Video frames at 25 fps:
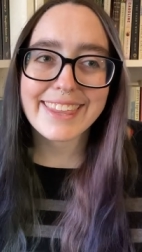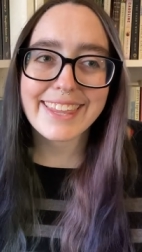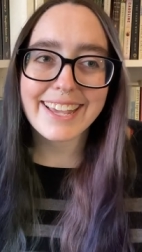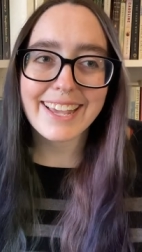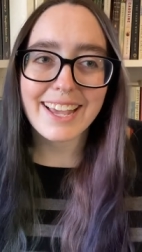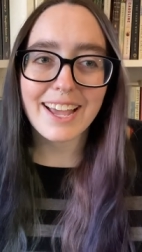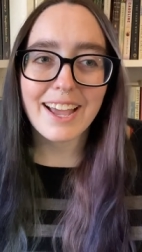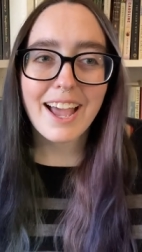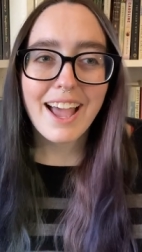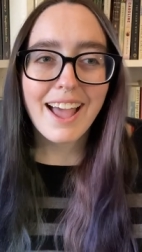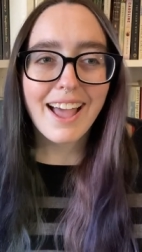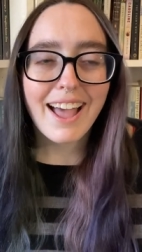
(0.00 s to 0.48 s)

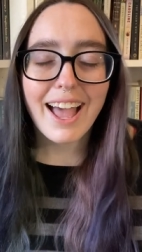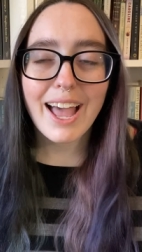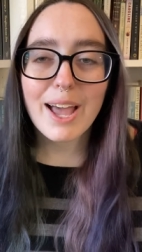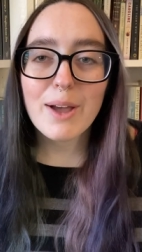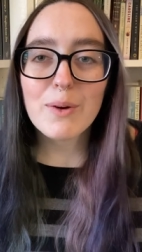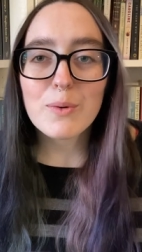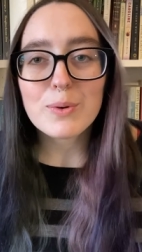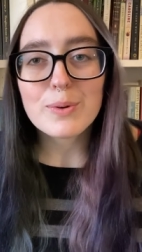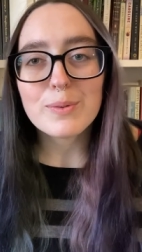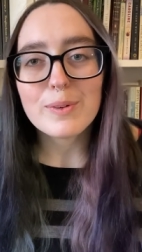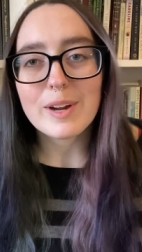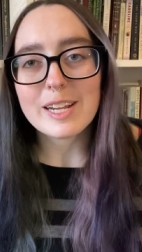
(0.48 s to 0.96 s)
like
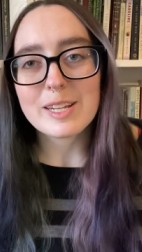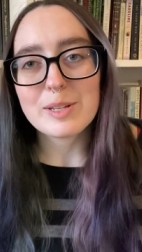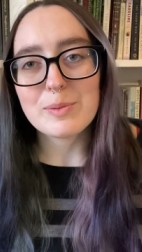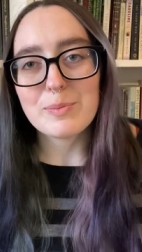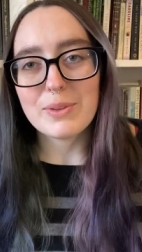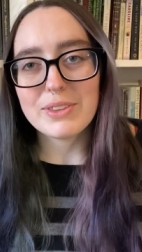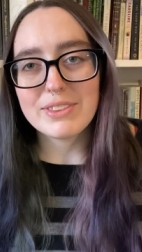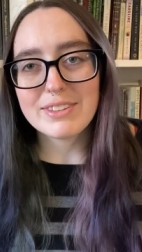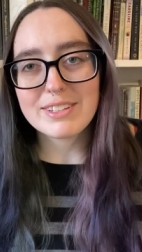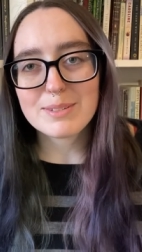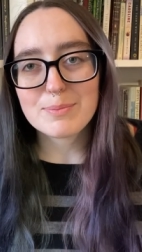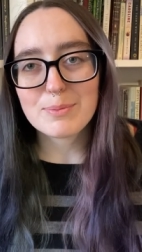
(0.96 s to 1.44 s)
I would
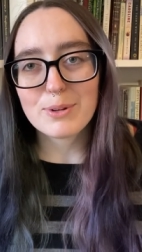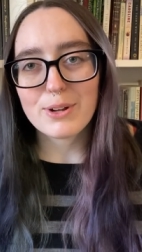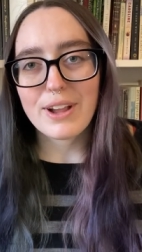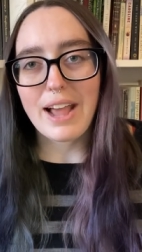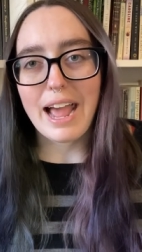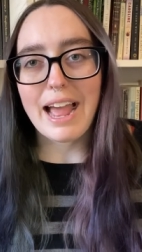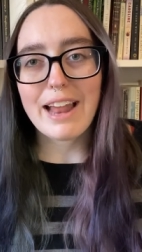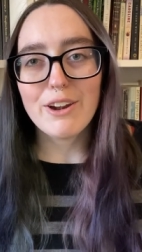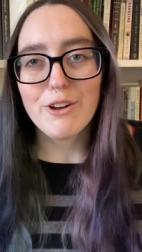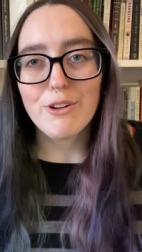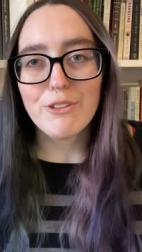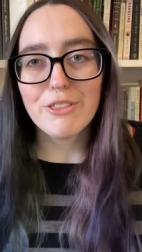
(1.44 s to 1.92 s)
recommend this book.
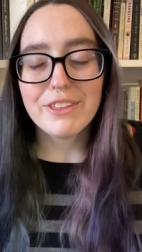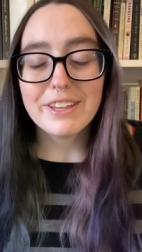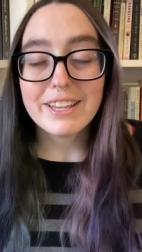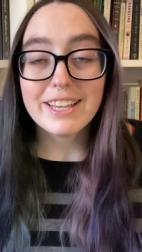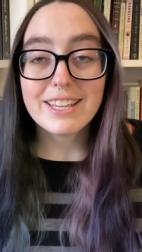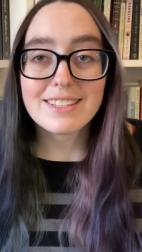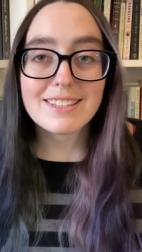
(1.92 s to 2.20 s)
I don't think